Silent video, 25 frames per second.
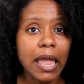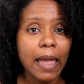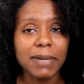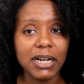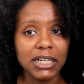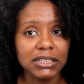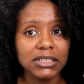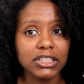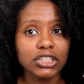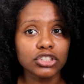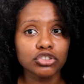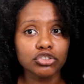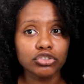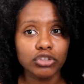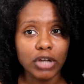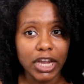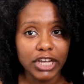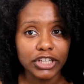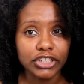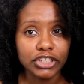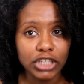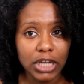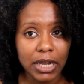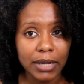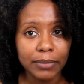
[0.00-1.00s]
but
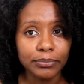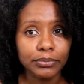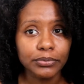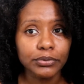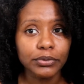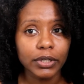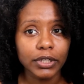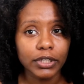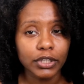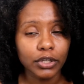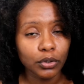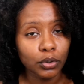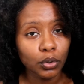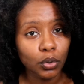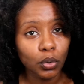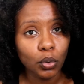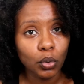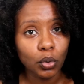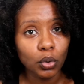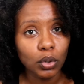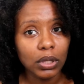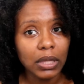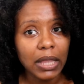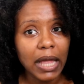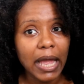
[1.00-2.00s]
dry shampoo on a
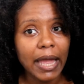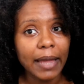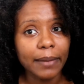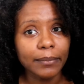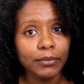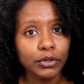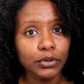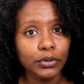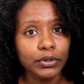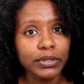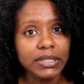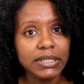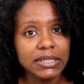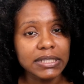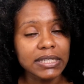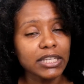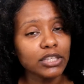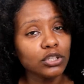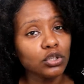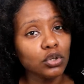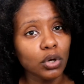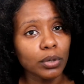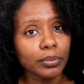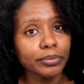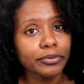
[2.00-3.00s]
whole, I'm going to
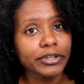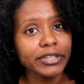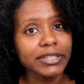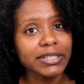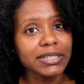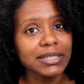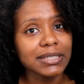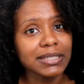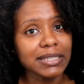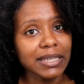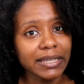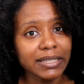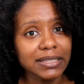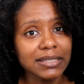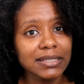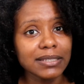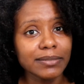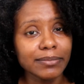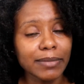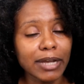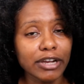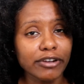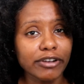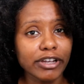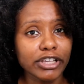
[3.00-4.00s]
incorporate it
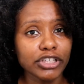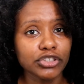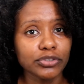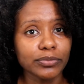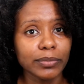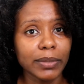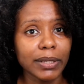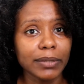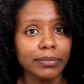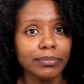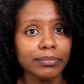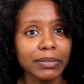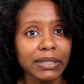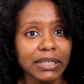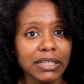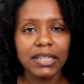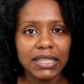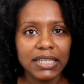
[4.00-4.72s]
into my regimen.